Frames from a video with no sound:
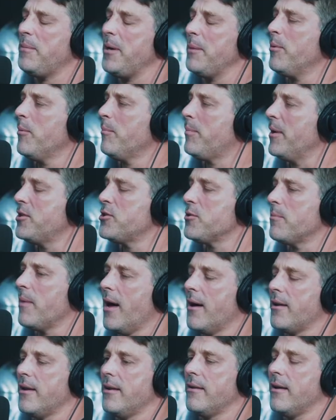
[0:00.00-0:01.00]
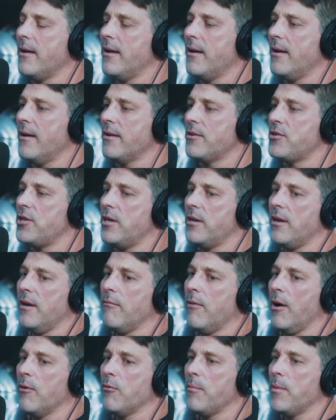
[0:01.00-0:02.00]
people bitch about it. Uh, shit, I,
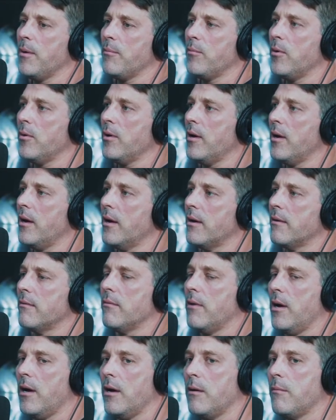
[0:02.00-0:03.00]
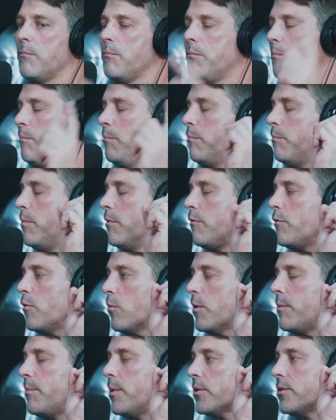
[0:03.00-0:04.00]
I remember uh, uh, before
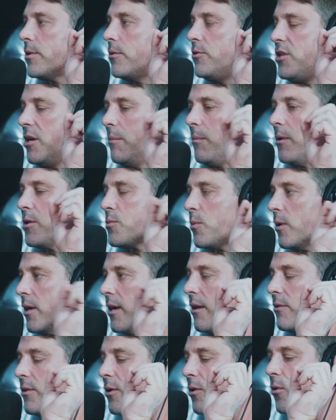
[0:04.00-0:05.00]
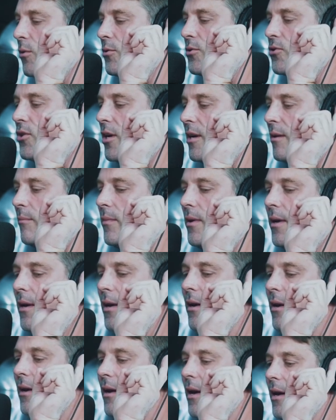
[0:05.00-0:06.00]
we built our gym, I was working out the Gold's Gym.
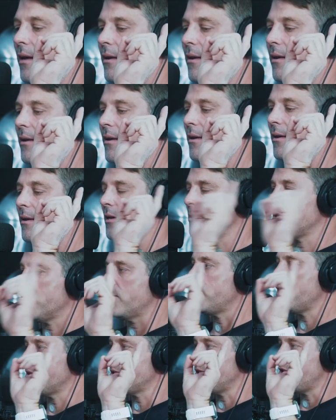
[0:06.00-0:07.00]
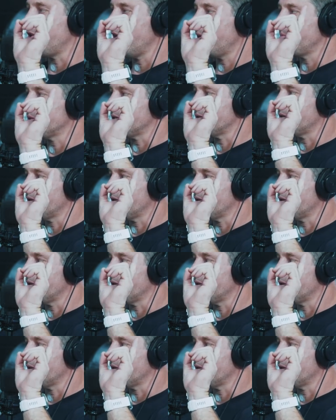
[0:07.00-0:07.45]
And uh, I saw Jesse James in